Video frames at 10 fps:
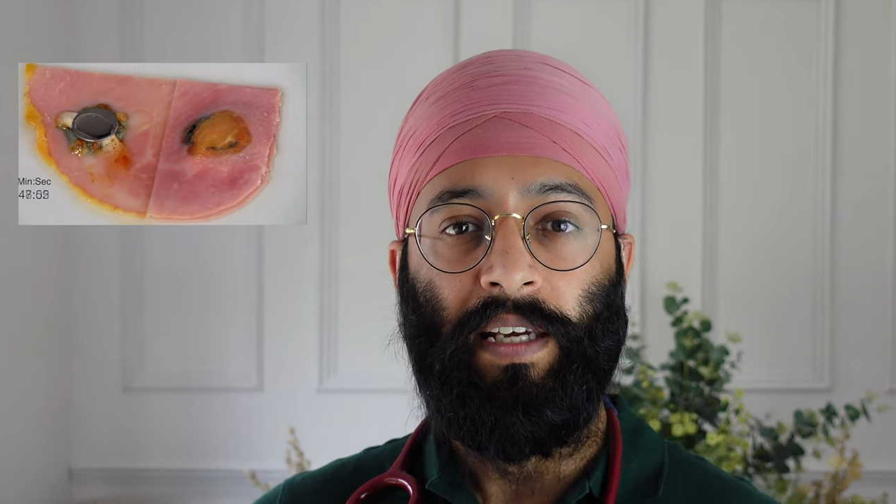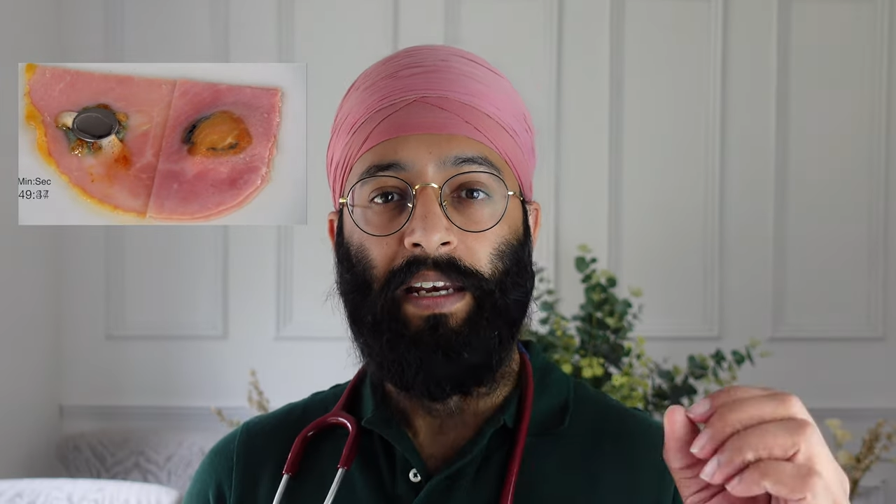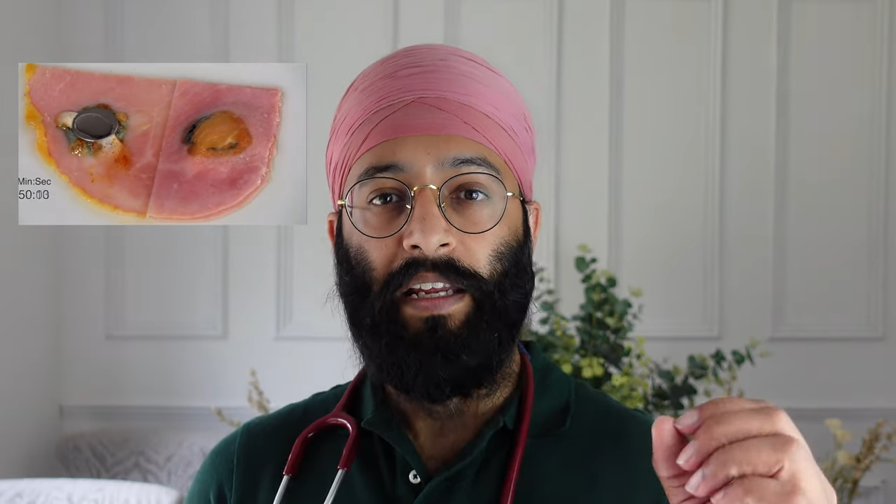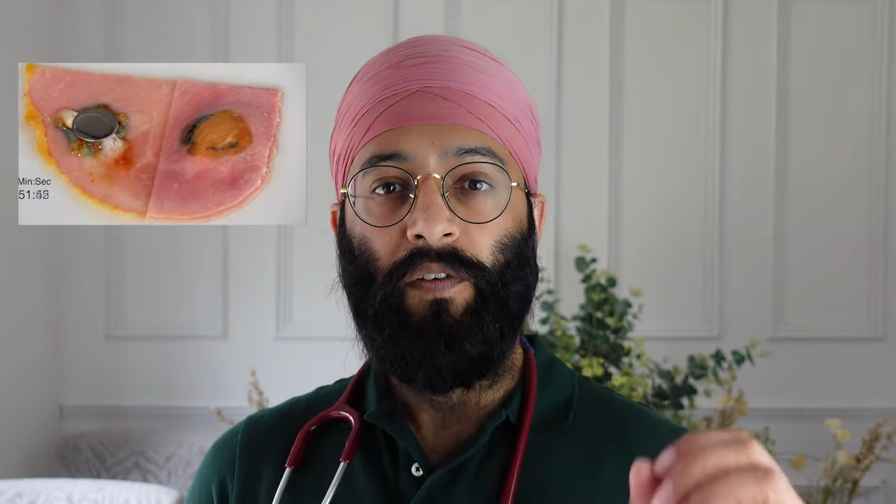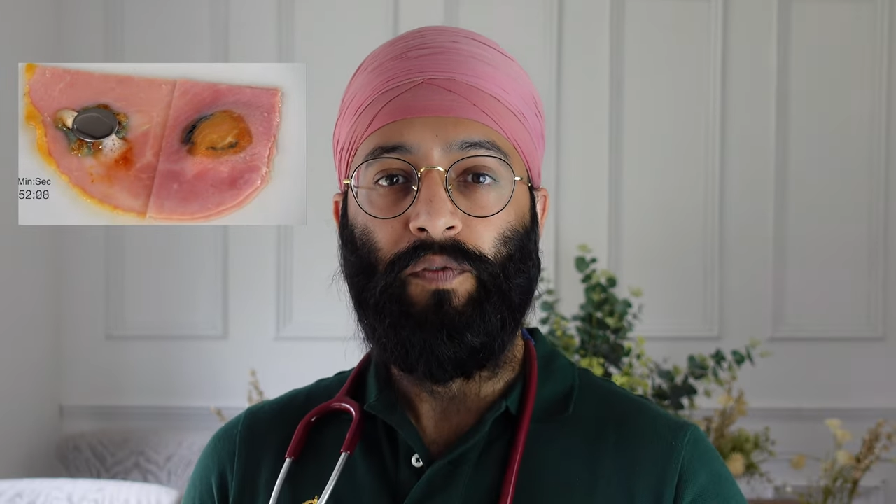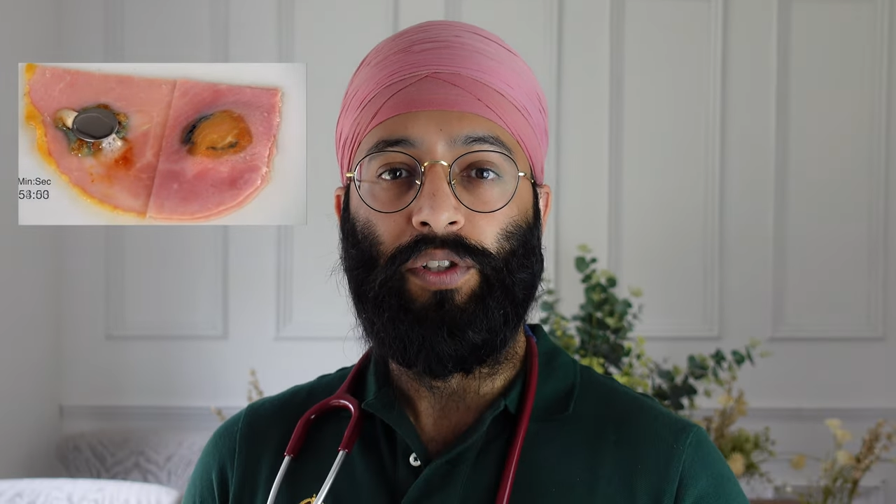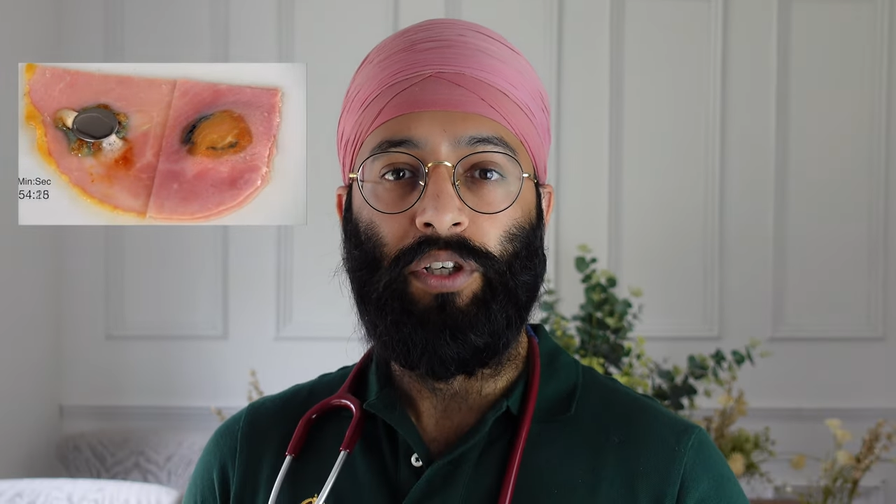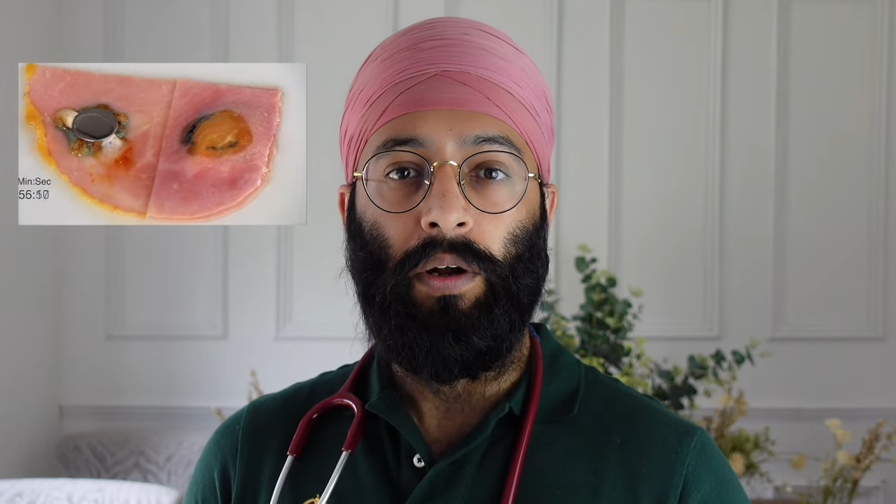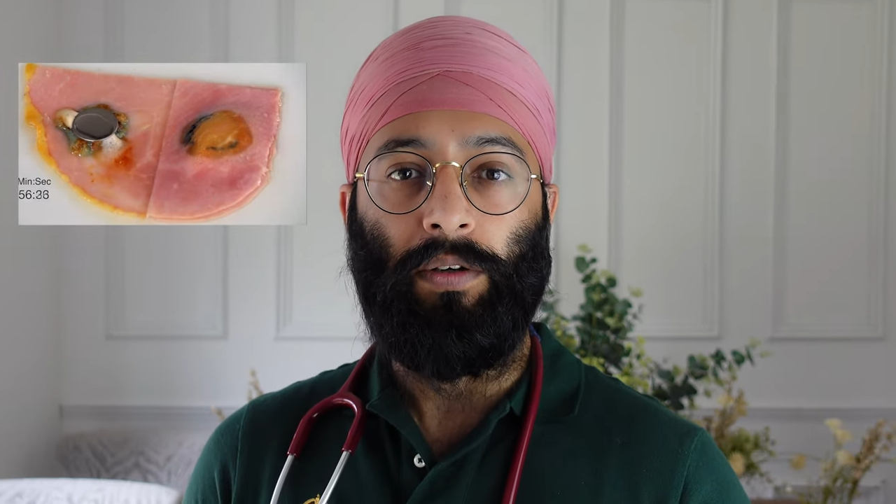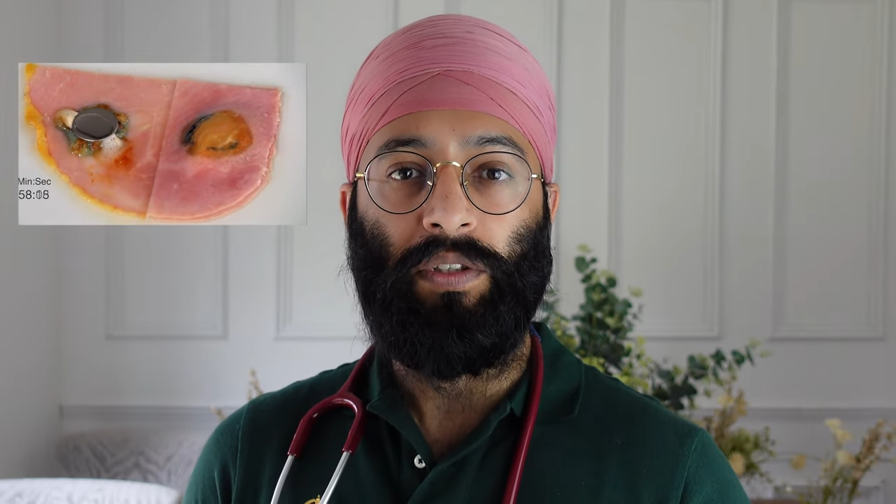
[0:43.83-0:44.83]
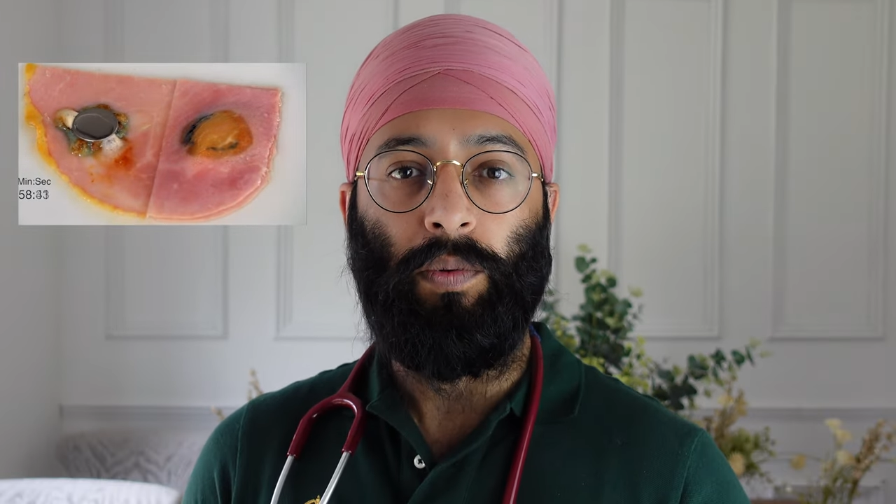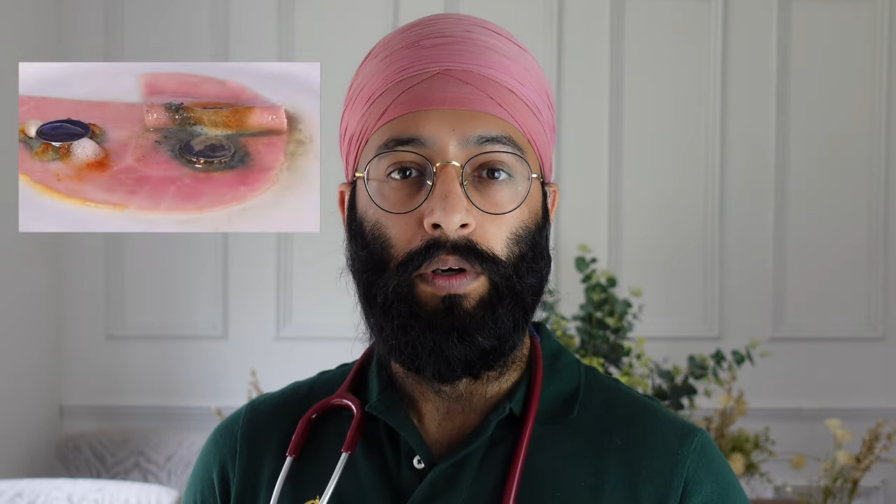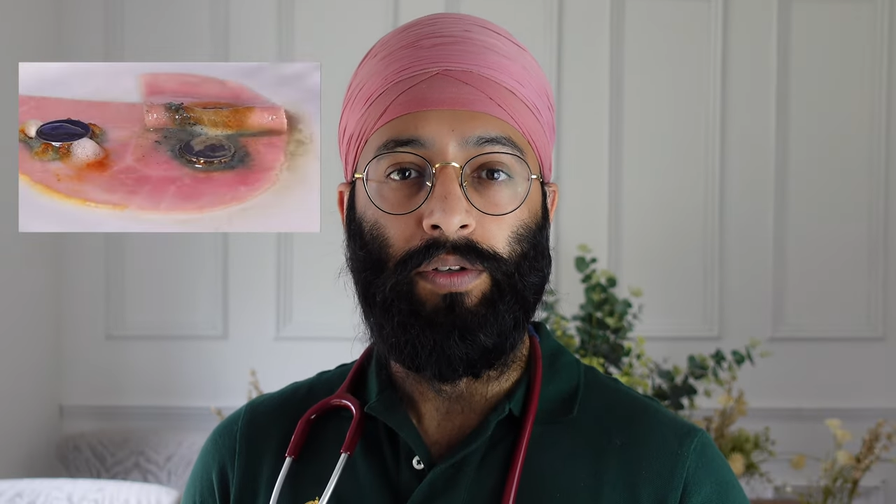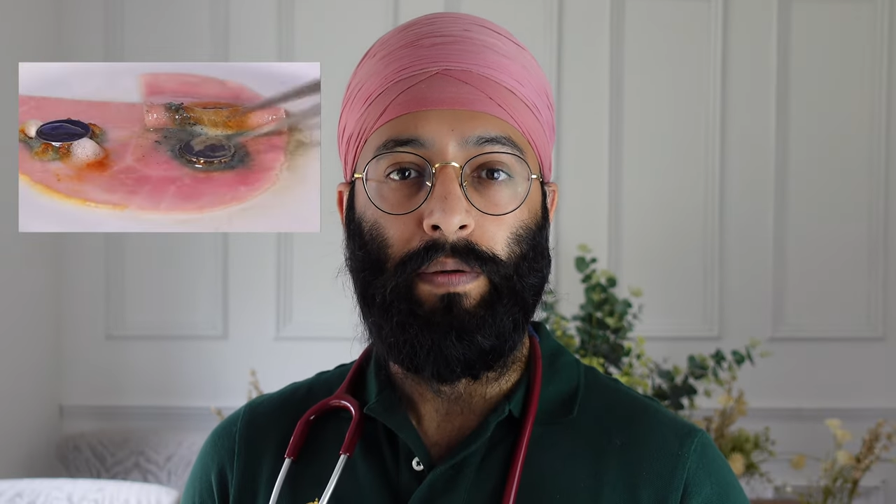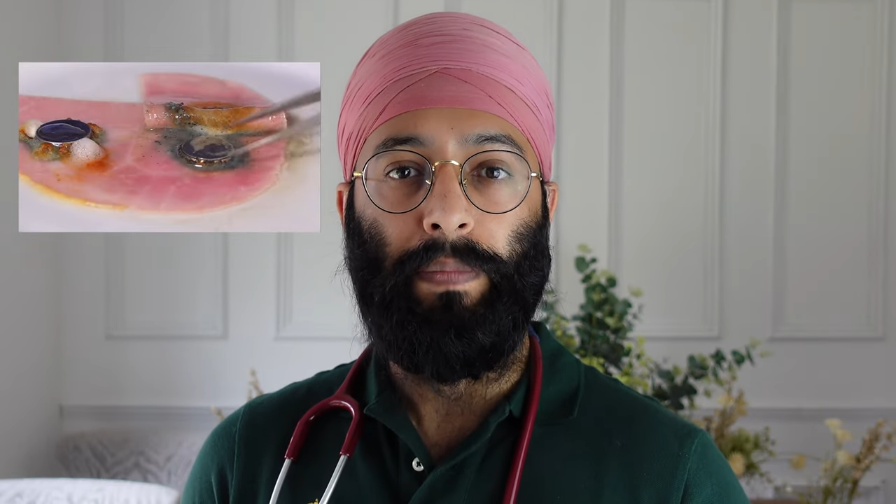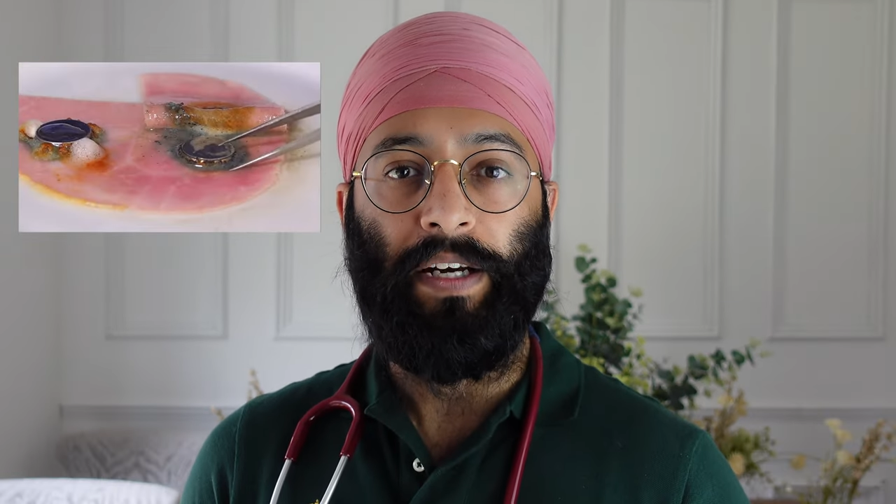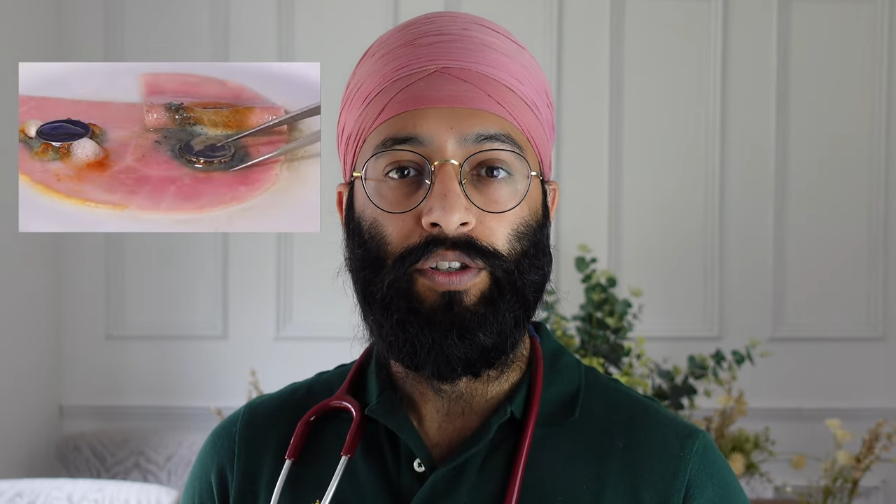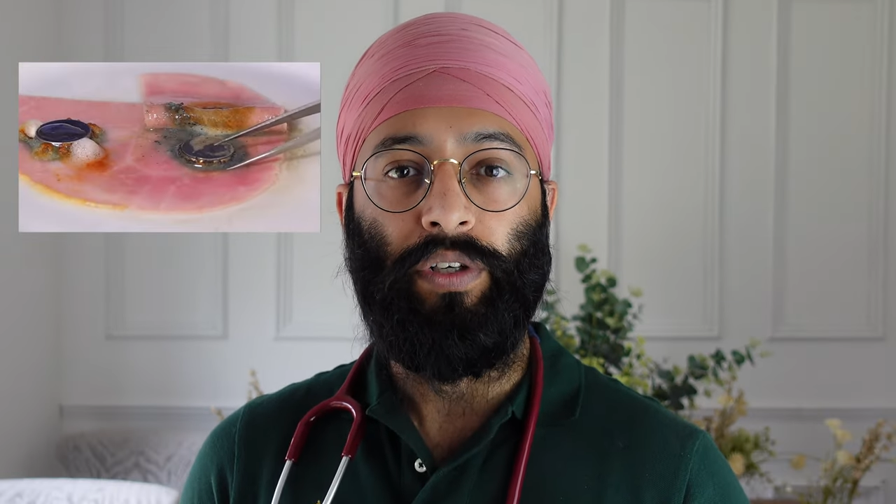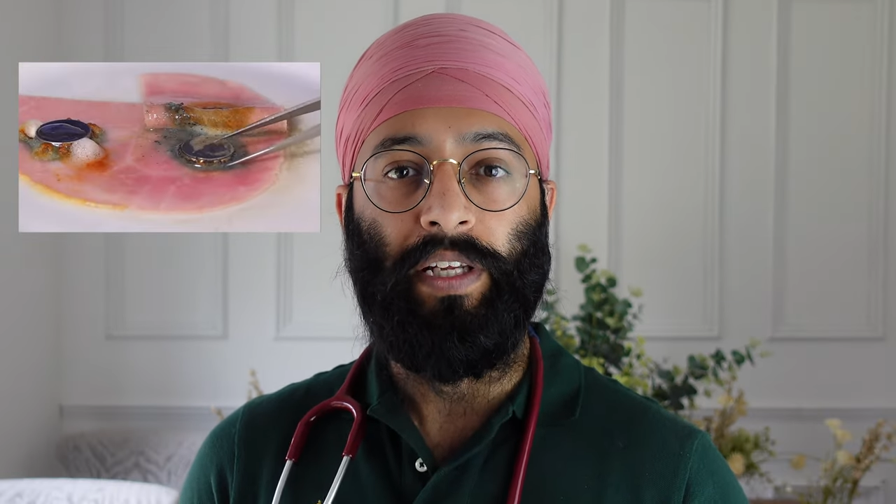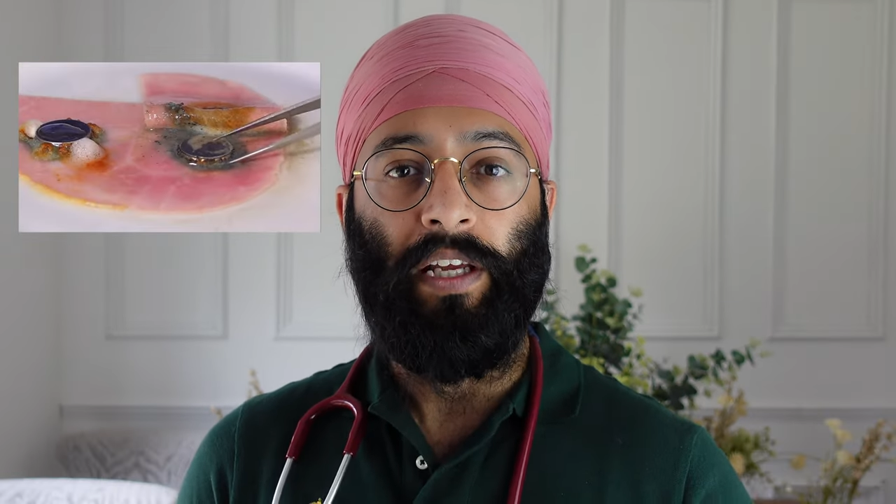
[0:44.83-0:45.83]
and if a child swallows a
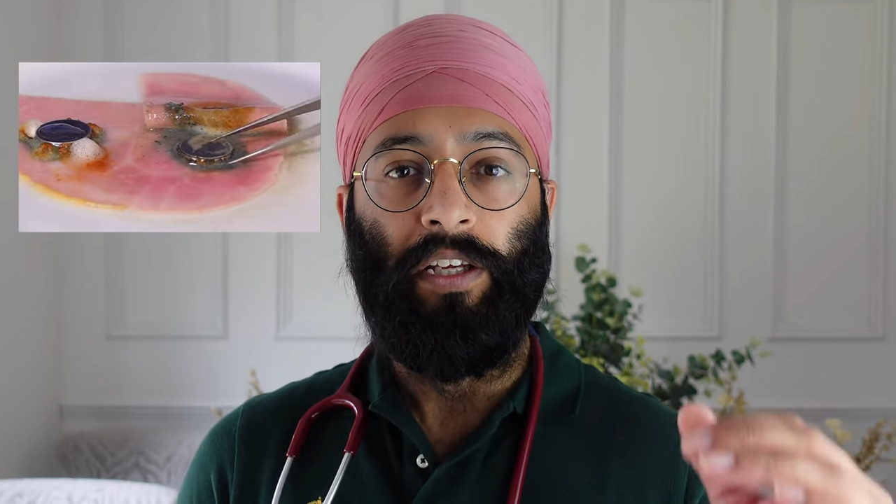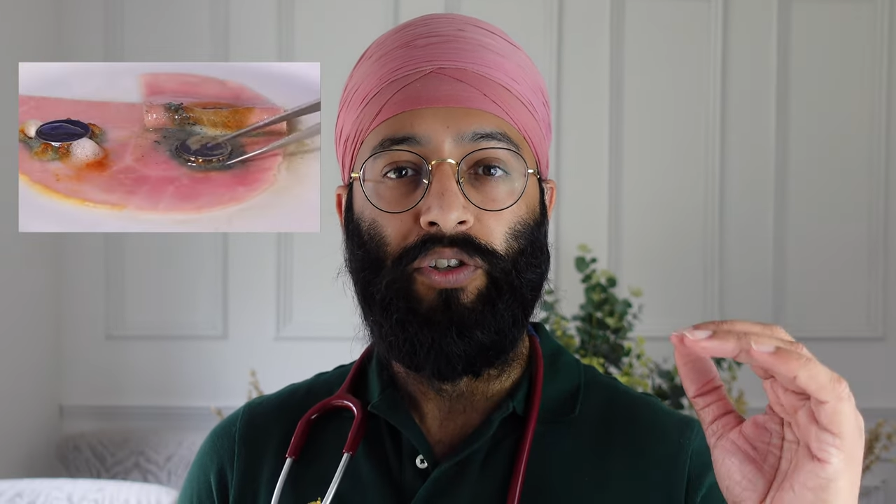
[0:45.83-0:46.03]
battery,